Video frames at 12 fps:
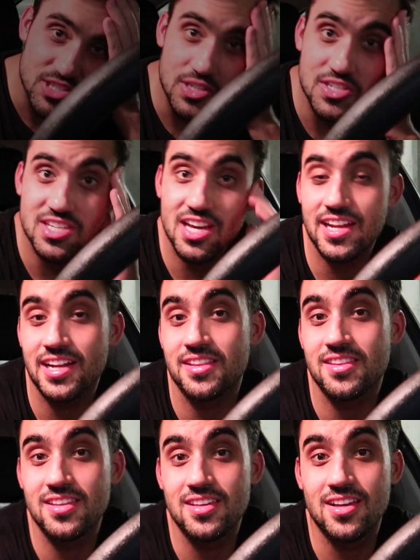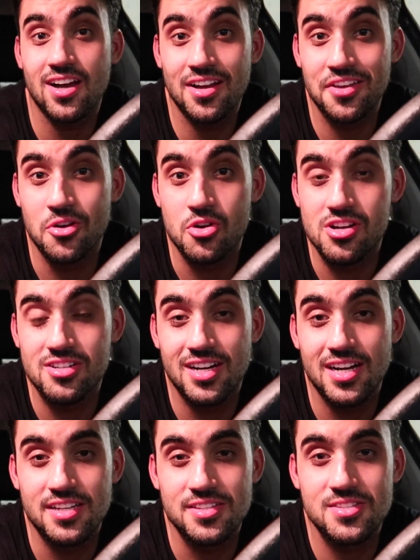so I just got out of the hot yoga
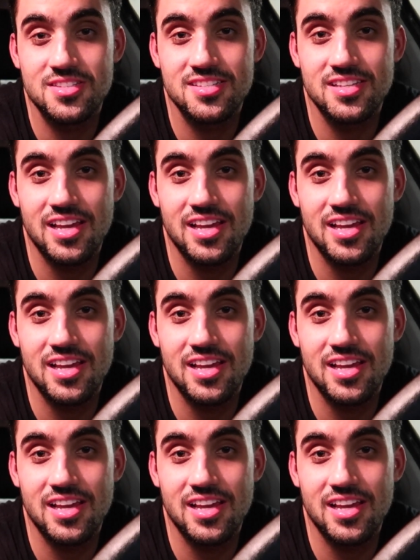class